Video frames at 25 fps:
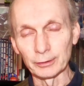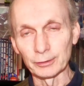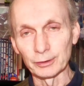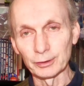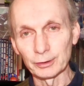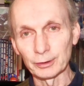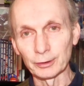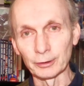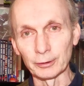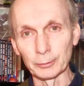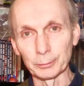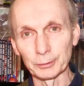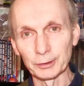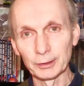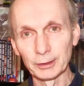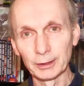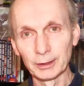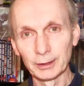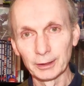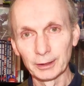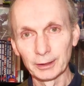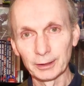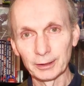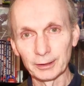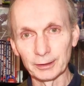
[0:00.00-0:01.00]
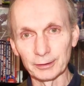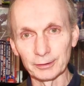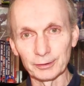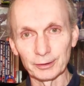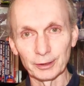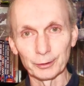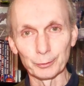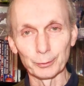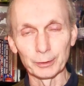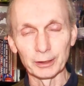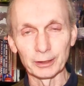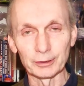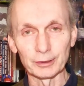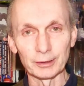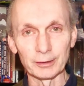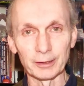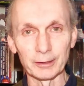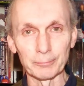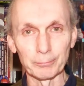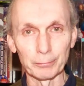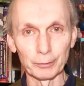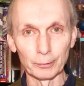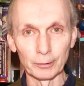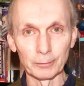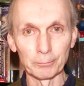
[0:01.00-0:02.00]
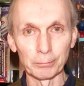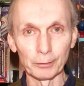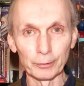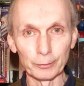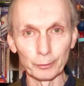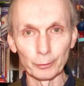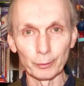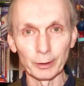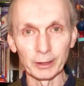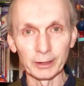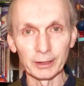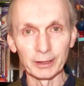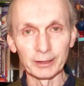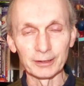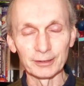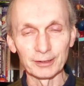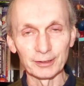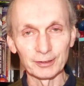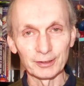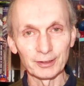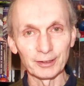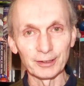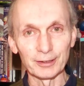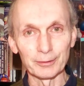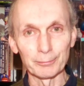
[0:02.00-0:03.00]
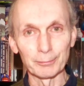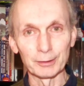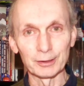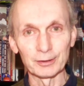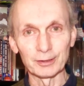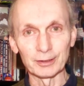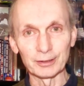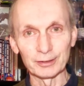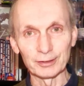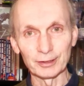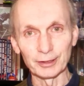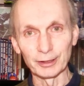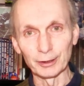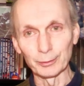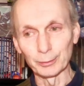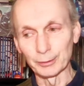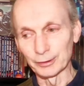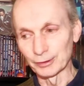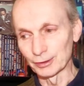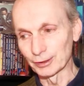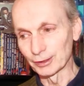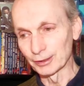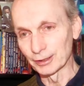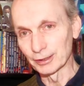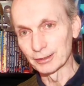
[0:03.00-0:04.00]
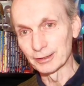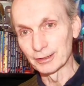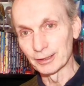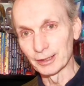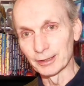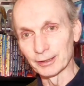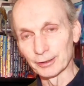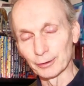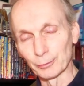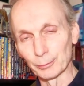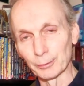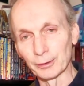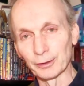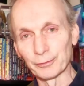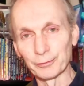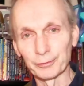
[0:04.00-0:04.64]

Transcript: and stopped, and so we had to then put the Blu-ray in to see the missing sequence to continue with the